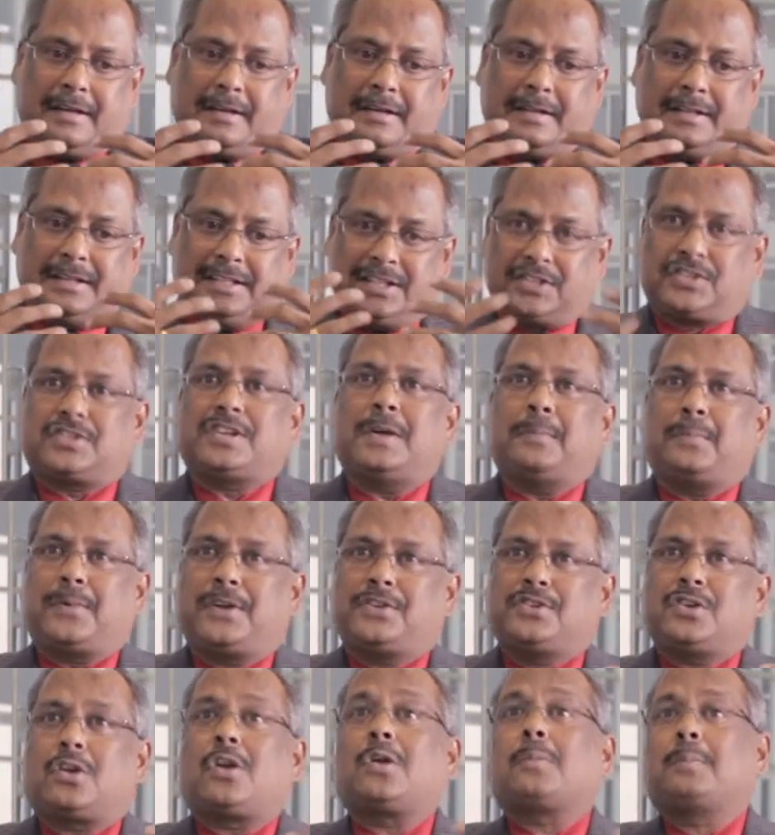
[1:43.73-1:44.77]
this
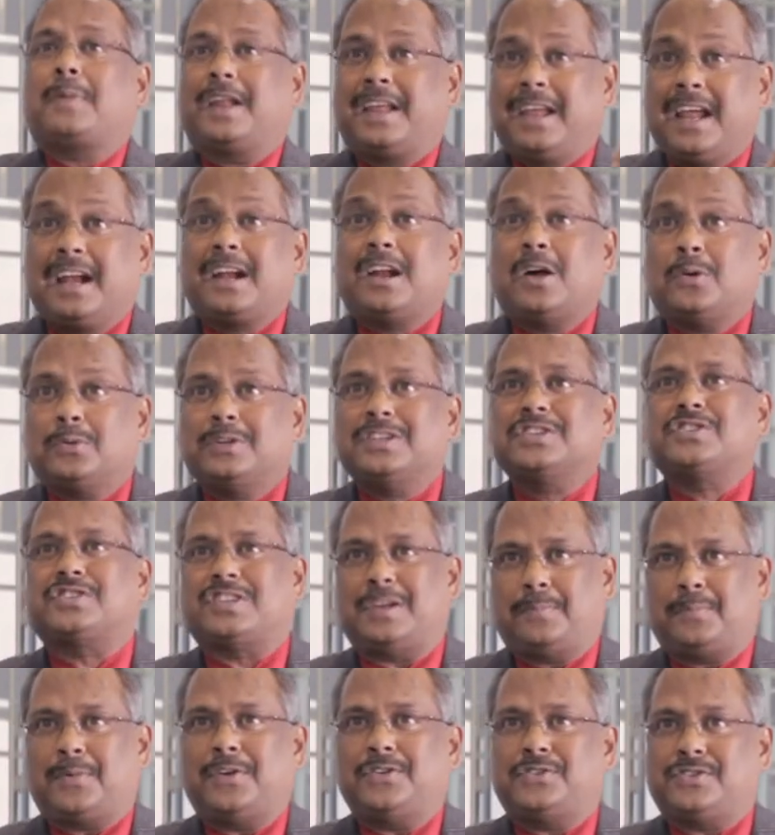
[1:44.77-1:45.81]
temperature, or bringing down this
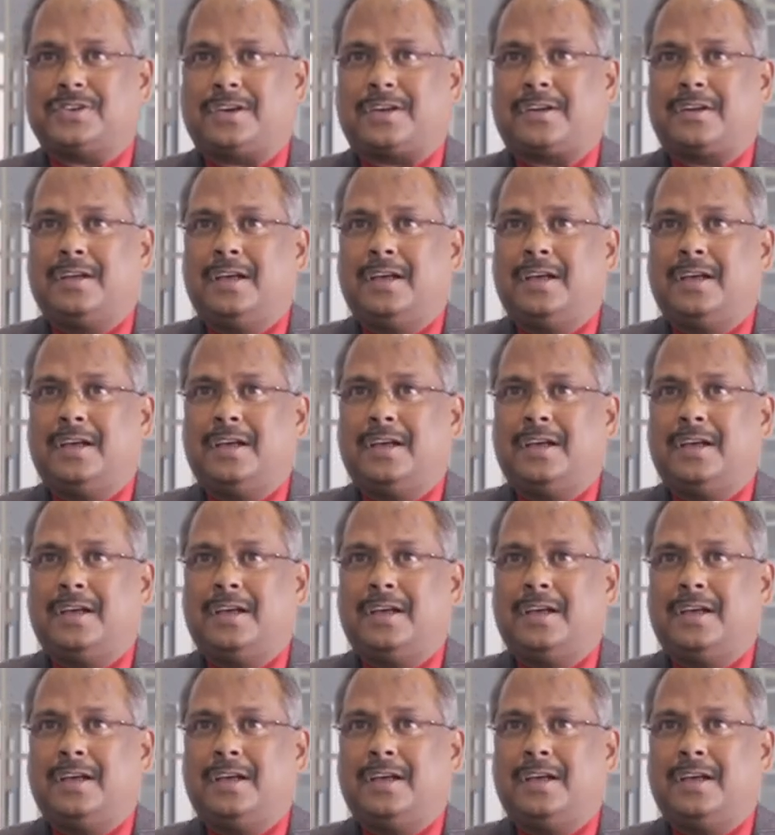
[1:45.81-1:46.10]
temperature